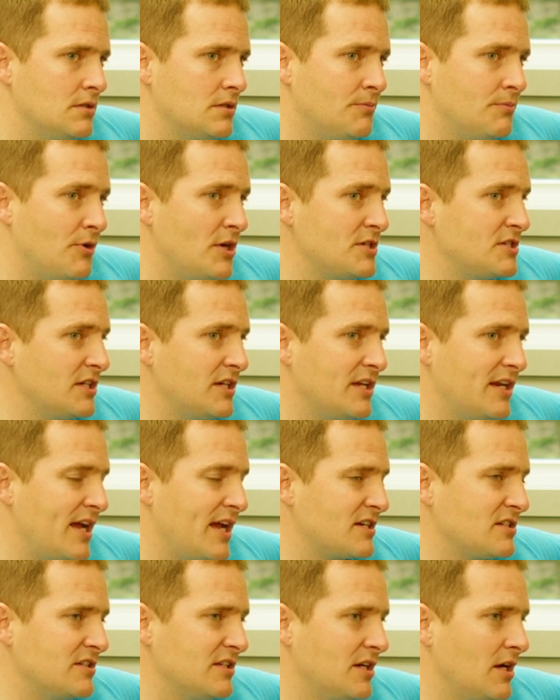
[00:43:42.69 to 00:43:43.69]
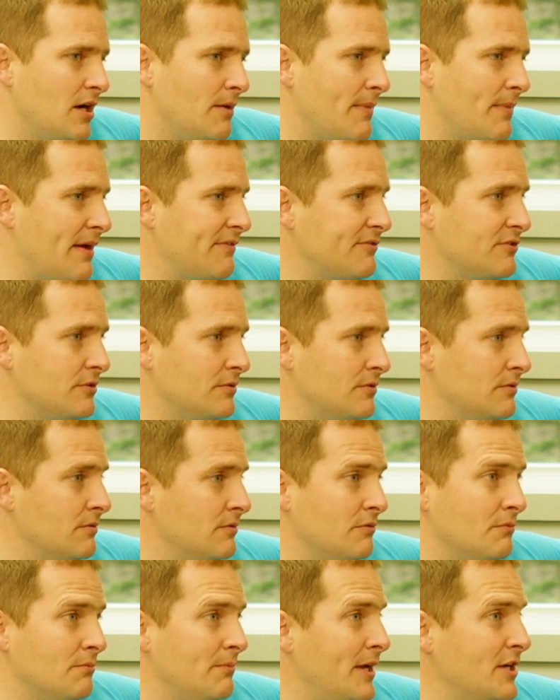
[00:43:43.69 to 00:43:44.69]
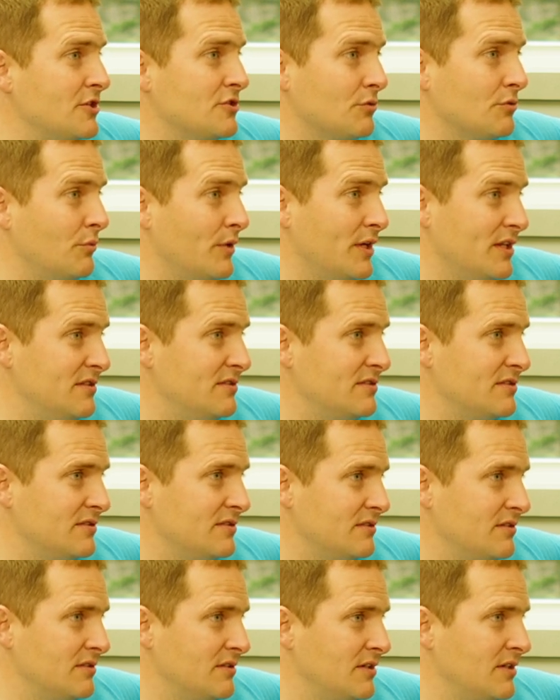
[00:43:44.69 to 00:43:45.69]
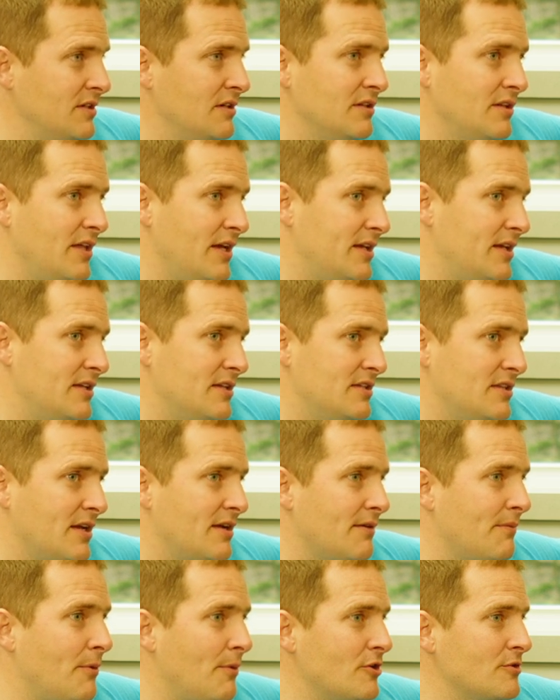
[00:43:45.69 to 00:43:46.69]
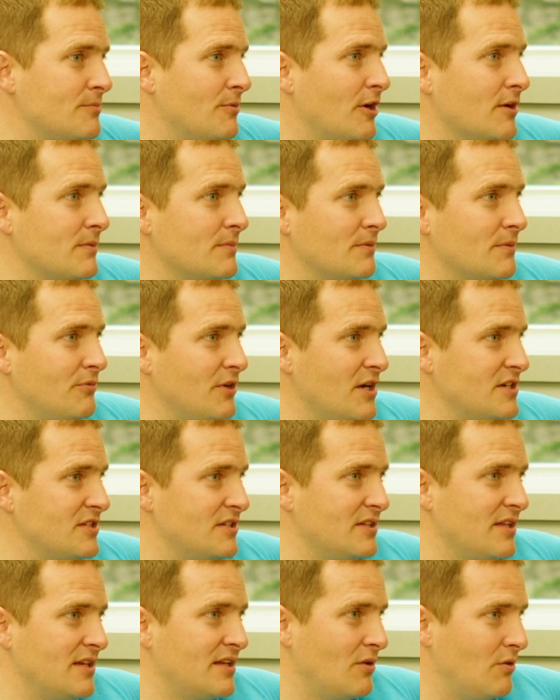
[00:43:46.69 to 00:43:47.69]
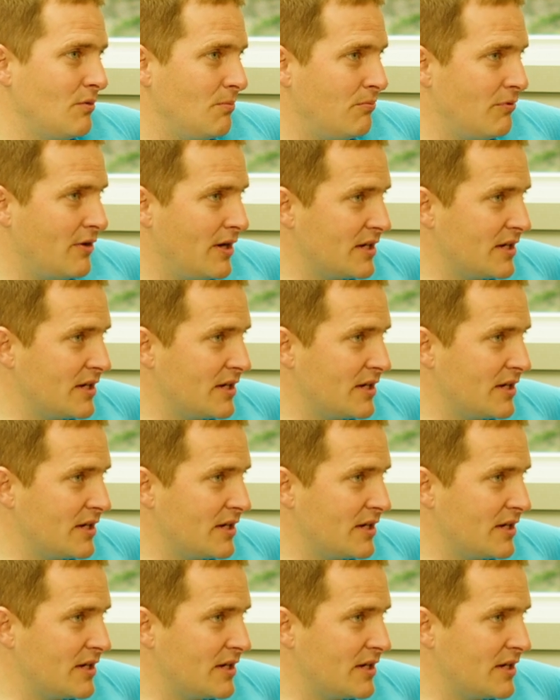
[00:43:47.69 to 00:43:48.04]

depression can actually come after major wins like you think of postpartum depression that whole mm-hmm.